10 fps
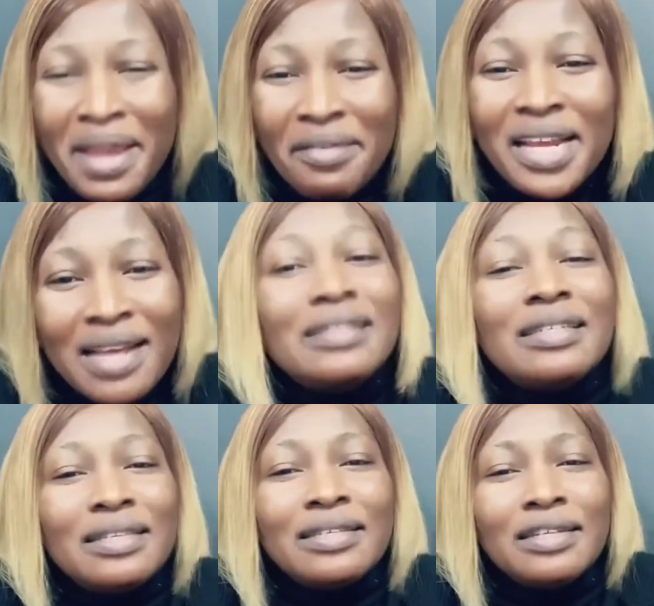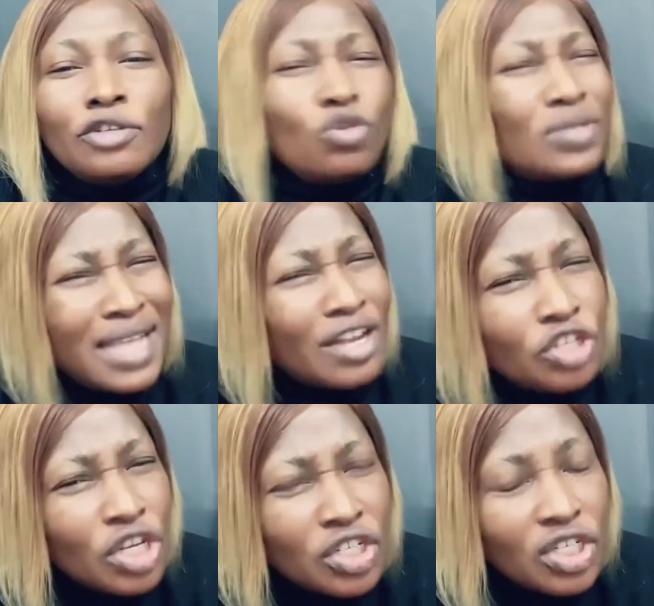American citizen. Does
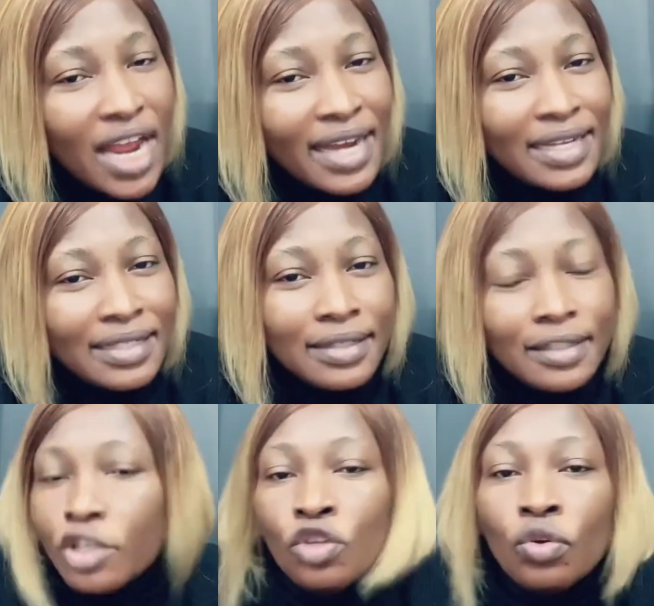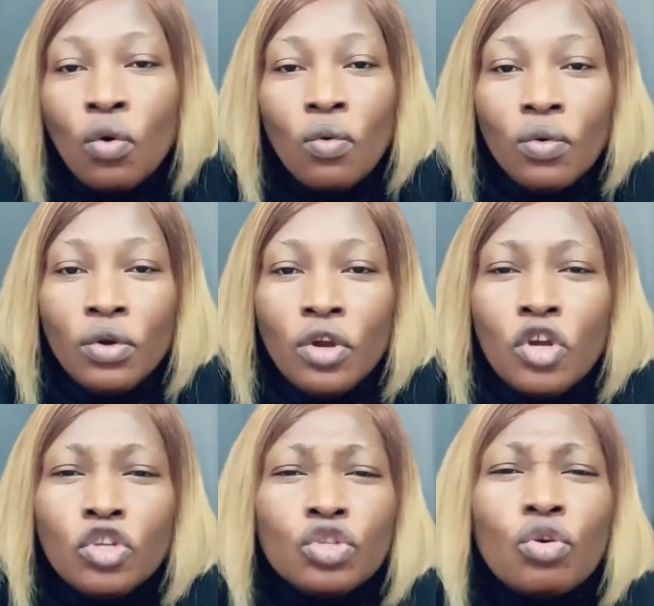that change the identity? No.
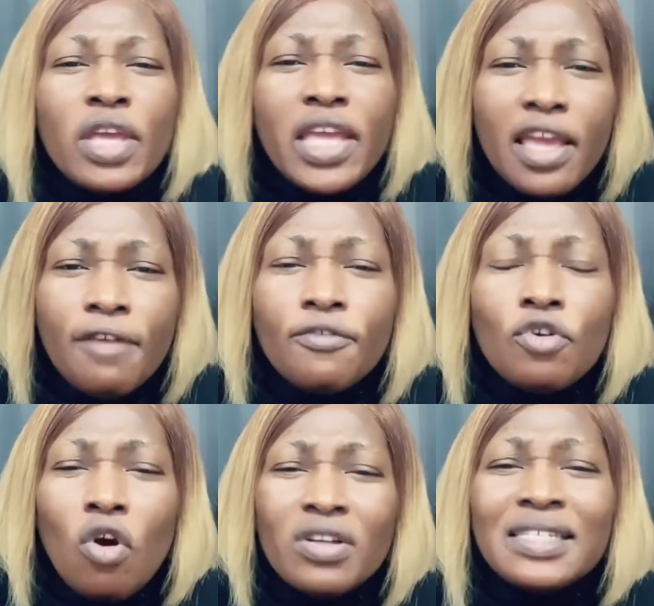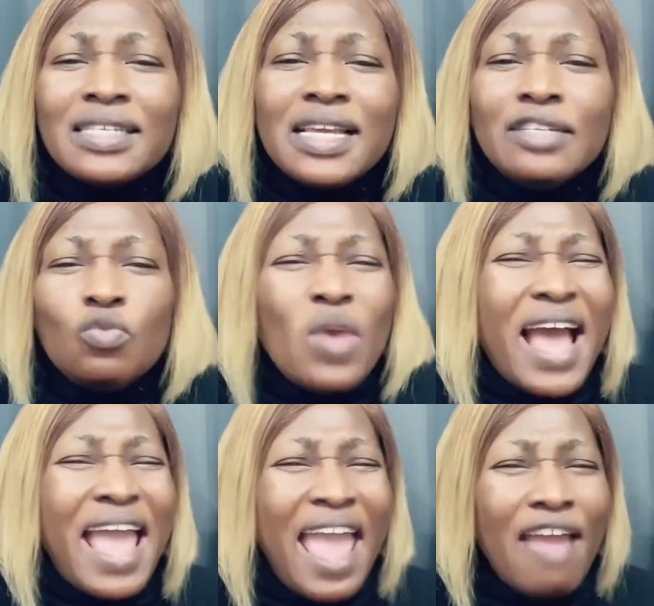So if God says
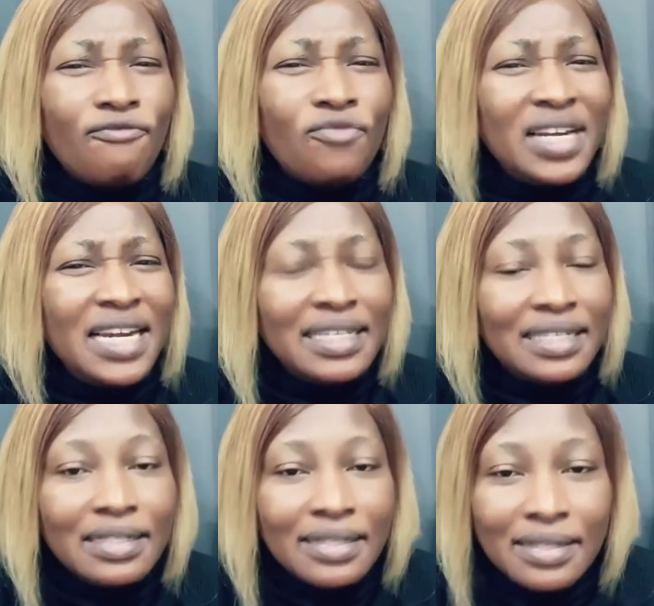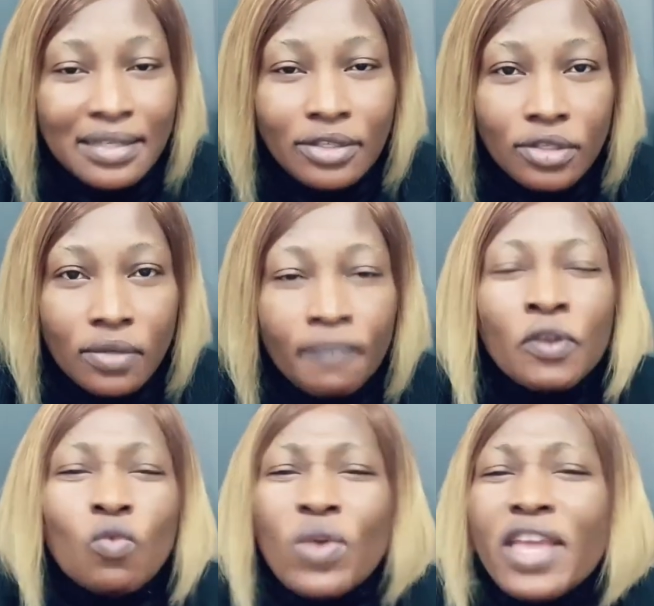we are heavenly citizens,
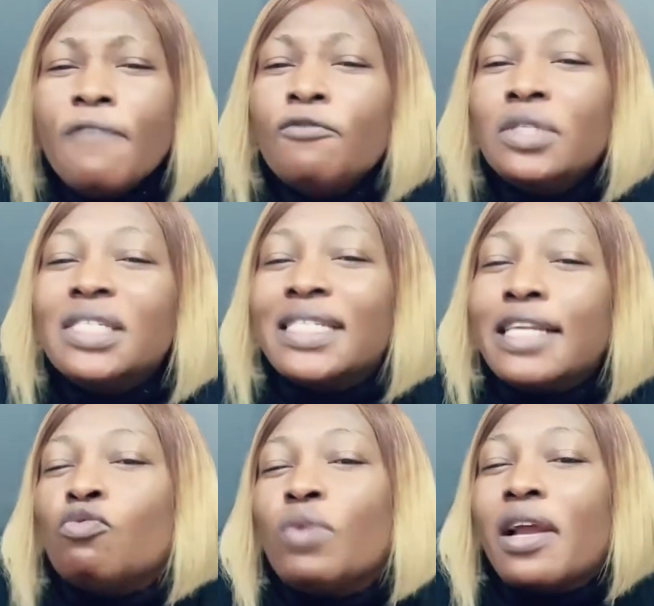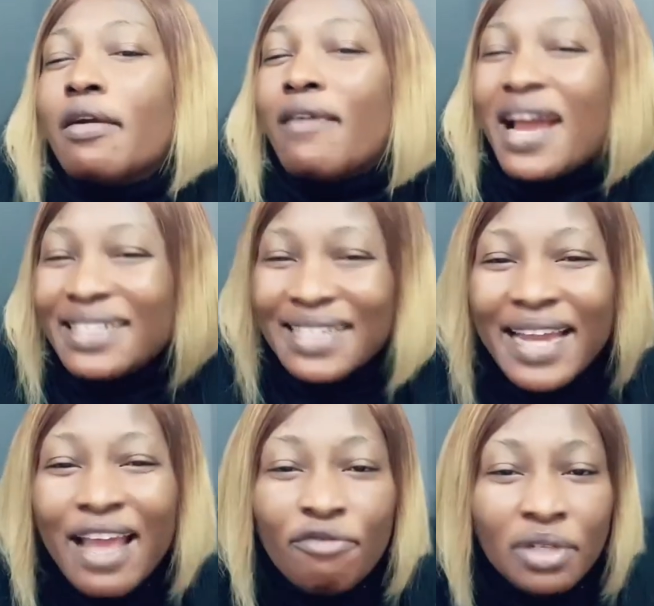we even sit with Christ
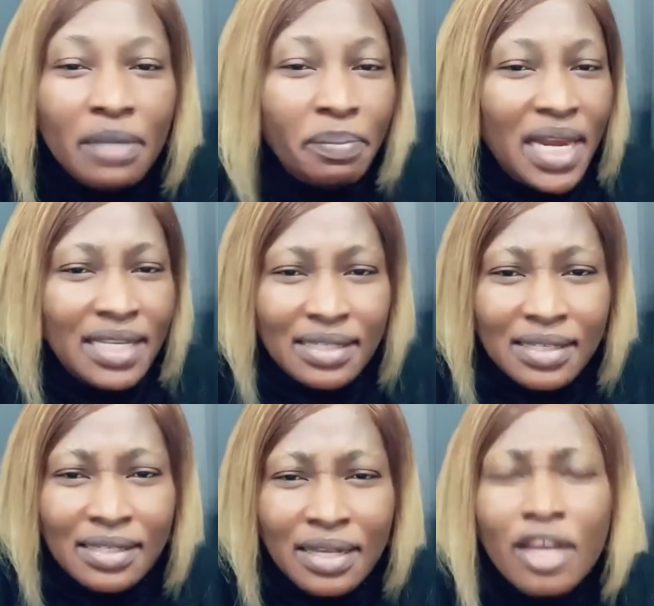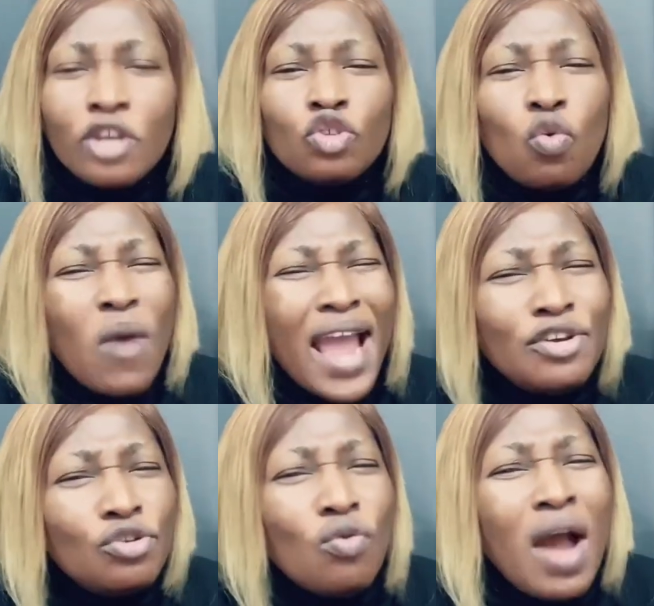in heavenly places, so
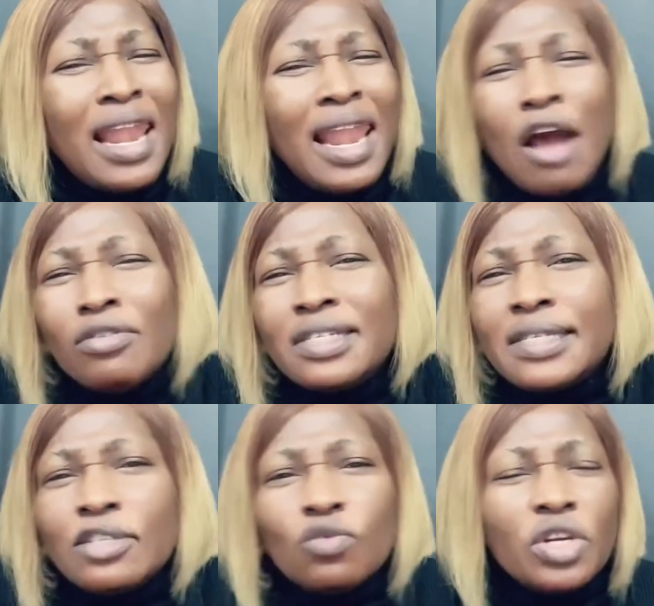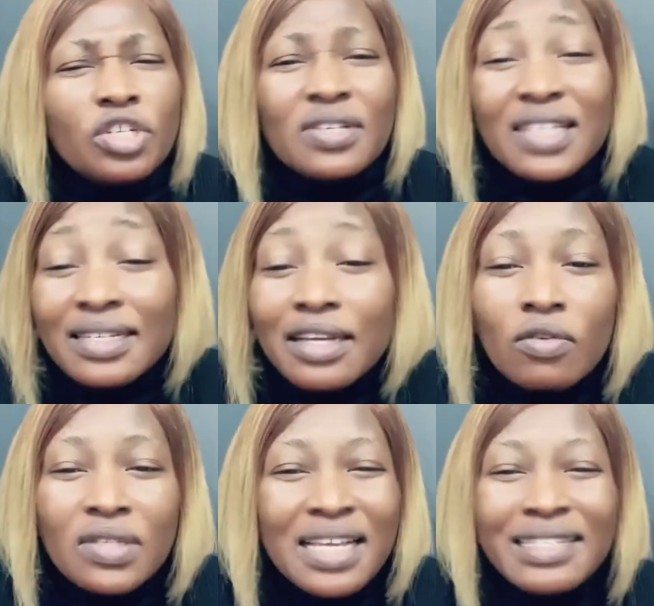why do you allow the situations and
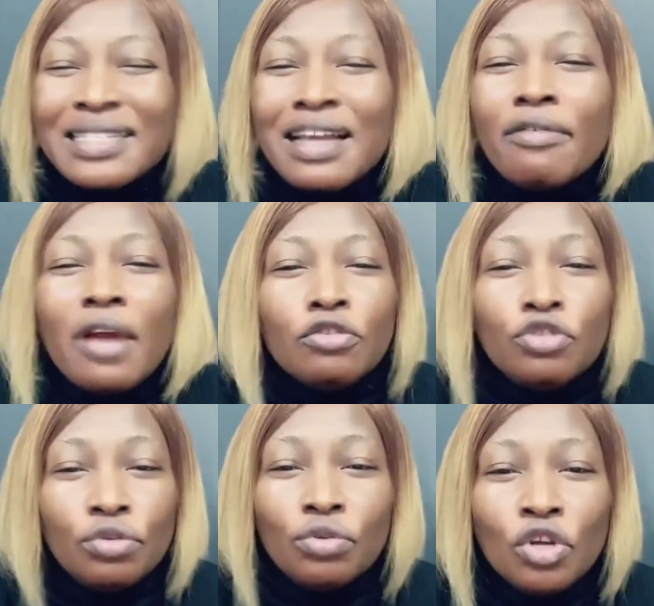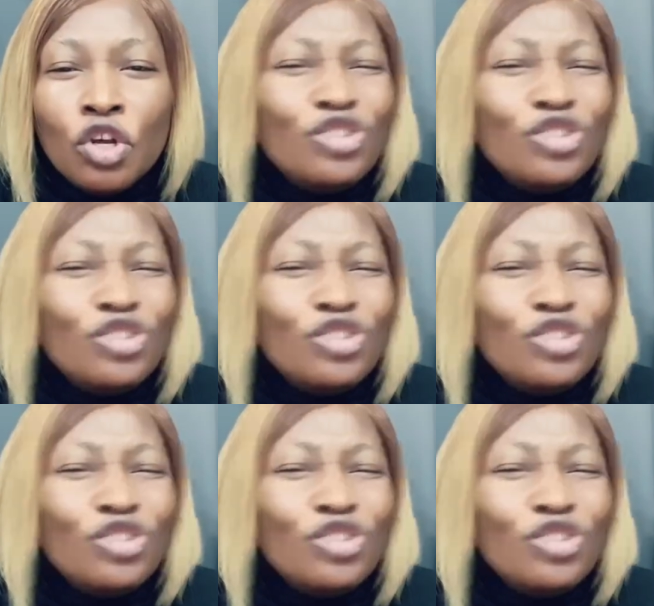circumstances around you